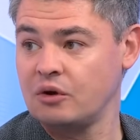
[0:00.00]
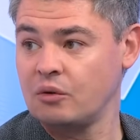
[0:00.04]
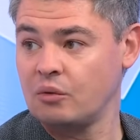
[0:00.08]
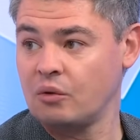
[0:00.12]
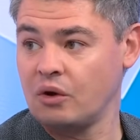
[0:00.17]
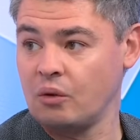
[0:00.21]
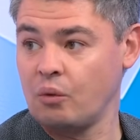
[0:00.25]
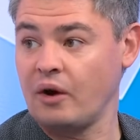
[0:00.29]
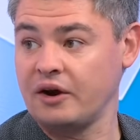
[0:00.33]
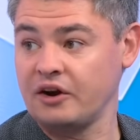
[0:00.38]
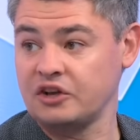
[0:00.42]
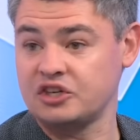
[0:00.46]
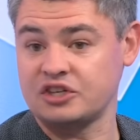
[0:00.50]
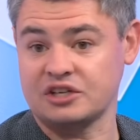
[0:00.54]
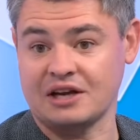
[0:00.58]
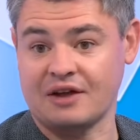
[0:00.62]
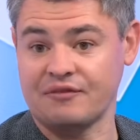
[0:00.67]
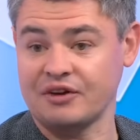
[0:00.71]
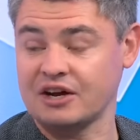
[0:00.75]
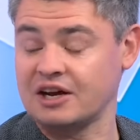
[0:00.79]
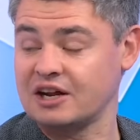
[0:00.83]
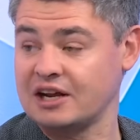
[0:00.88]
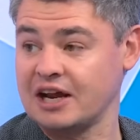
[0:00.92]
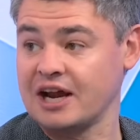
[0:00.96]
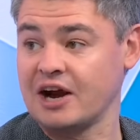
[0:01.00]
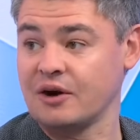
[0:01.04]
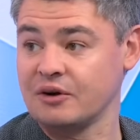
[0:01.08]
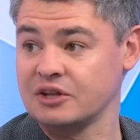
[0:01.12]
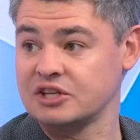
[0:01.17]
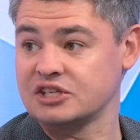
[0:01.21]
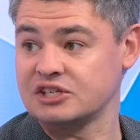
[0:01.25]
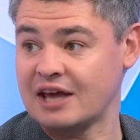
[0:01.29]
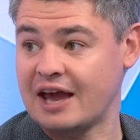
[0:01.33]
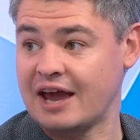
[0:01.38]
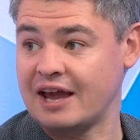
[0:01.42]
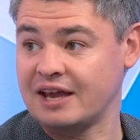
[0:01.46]
But why not just have it clear and
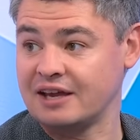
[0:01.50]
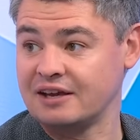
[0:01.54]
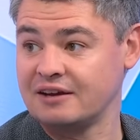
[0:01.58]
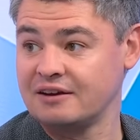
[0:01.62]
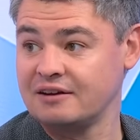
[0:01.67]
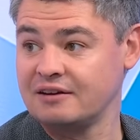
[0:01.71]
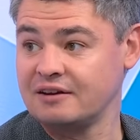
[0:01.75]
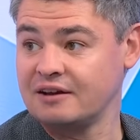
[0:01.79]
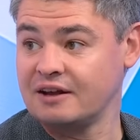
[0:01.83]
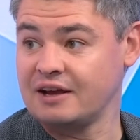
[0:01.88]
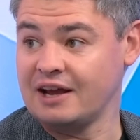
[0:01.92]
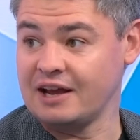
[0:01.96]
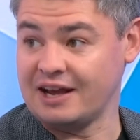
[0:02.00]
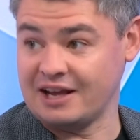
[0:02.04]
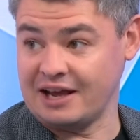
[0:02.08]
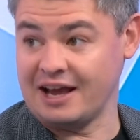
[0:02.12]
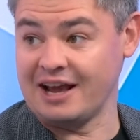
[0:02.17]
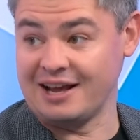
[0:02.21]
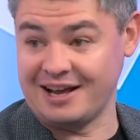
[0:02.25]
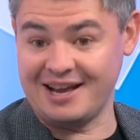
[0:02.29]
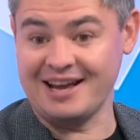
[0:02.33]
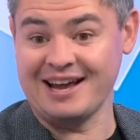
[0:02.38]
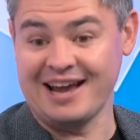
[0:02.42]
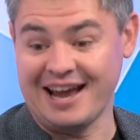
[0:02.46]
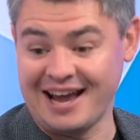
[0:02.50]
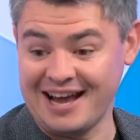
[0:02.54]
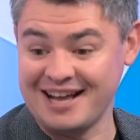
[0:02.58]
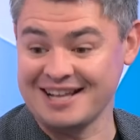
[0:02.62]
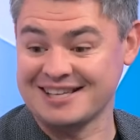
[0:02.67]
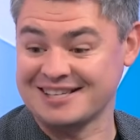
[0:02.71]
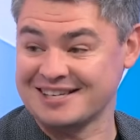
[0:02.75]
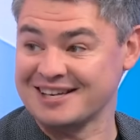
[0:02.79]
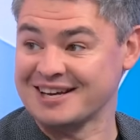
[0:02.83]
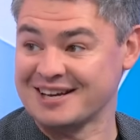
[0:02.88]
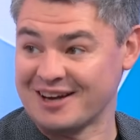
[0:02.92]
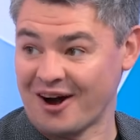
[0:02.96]
say,
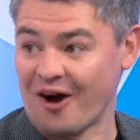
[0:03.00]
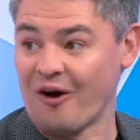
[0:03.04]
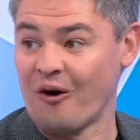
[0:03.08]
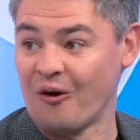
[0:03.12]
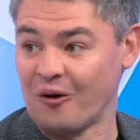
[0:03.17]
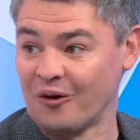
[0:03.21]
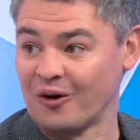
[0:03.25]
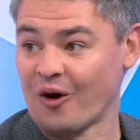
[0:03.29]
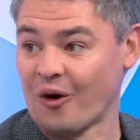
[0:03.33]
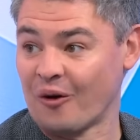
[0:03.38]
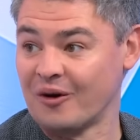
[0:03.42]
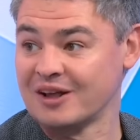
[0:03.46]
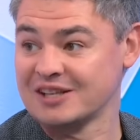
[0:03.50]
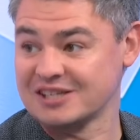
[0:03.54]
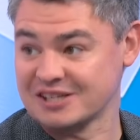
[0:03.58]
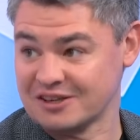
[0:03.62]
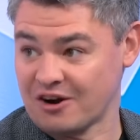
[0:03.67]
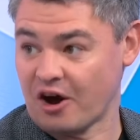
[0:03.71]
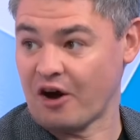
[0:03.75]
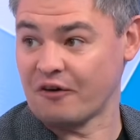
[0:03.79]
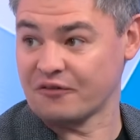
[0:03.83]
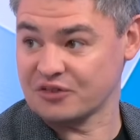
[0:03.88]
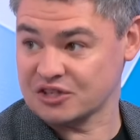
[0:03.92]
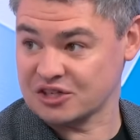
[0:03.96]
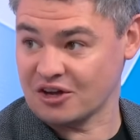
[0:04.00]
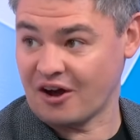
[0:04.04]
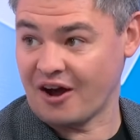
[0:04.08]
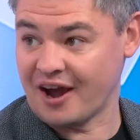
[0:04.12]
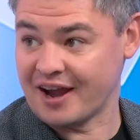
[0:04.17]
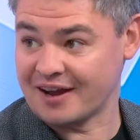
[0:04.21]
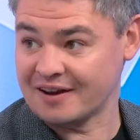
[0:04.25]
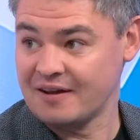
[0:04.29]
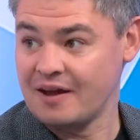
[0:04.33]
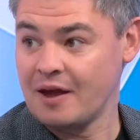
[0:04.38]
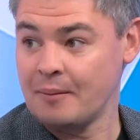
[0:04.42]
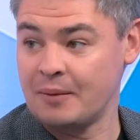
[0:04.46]
it's a goal or it's an
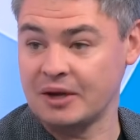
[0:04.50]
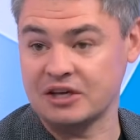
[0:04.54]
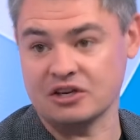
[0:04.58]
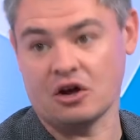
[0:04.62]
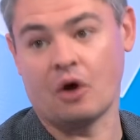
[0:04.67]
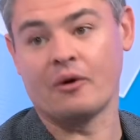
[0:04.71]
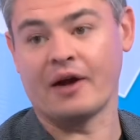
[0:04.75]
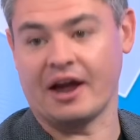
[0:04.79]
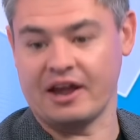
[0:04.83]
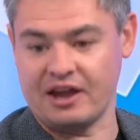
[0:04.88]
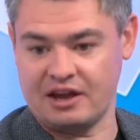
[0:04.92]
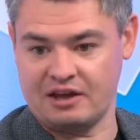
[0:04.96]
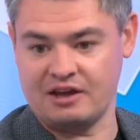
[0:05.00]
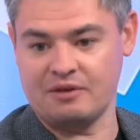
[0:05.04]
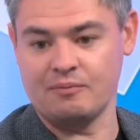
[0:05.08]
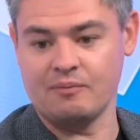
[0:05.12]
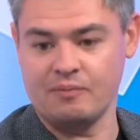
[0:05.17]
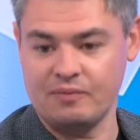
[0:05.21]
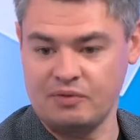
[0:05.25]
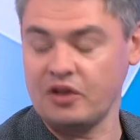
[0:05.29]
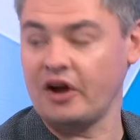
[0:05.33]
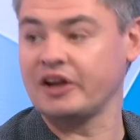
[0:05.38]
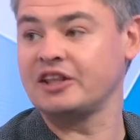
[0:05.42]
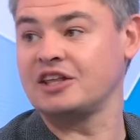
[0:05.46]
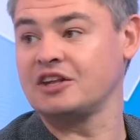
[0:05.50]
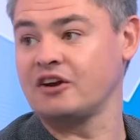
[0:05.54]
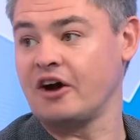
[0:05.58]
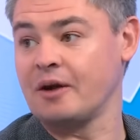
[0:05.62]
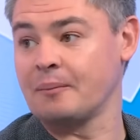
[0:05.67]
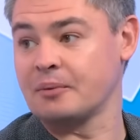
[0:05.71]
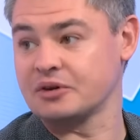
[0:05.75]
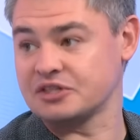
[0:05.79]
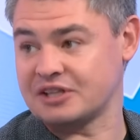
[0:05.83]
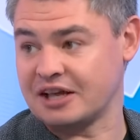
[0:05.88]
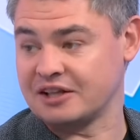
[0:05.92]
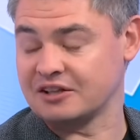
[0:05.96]
offside? Because, OK,
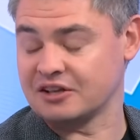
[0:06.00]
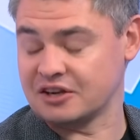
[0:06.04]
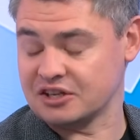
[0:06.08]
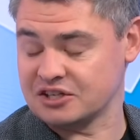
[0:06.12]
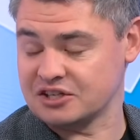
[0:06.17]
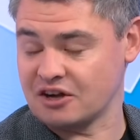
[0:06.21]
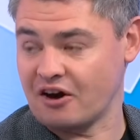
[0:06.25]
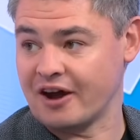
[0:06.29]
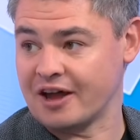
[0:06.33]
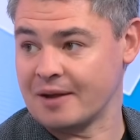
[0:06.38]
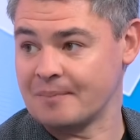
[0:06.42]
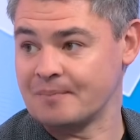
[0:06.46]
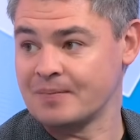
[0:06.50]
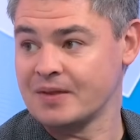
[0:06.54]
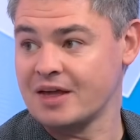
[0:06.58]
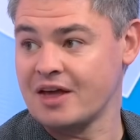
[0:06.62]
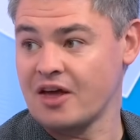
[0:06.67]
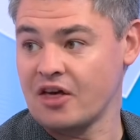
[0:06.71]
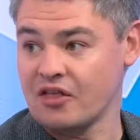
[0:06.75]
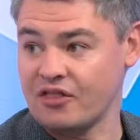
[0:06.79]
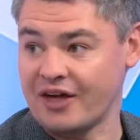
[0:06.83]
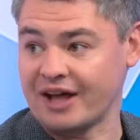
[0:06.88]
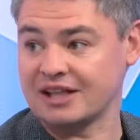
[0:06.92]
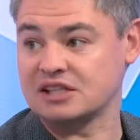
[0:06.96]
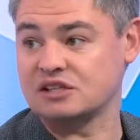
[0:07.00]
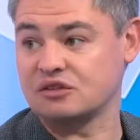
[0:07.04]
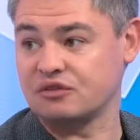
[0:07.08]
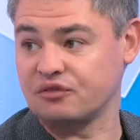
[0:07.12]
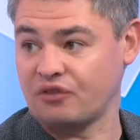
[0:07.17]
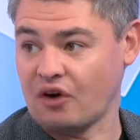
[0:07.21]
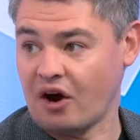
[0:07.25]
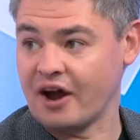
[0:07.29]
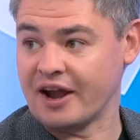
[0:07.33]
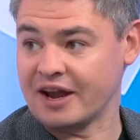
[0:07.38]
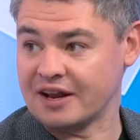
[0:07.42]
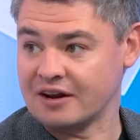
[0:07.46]
99% of the time, that's
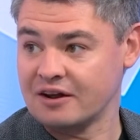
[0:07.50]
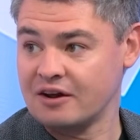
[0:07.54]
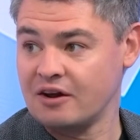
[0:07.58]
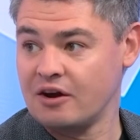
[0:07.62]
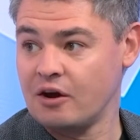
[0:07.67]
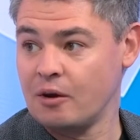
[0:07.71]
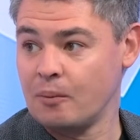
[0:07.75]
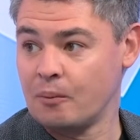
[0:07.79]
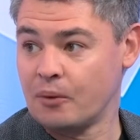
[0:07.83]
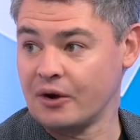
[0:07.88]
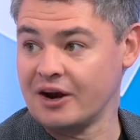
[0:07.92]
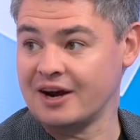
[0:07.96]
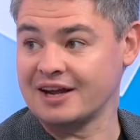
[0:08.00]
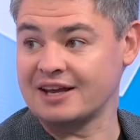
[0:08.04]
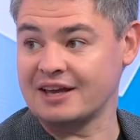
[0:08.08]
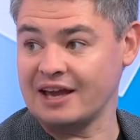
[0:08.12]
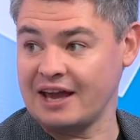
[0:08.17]
fine. But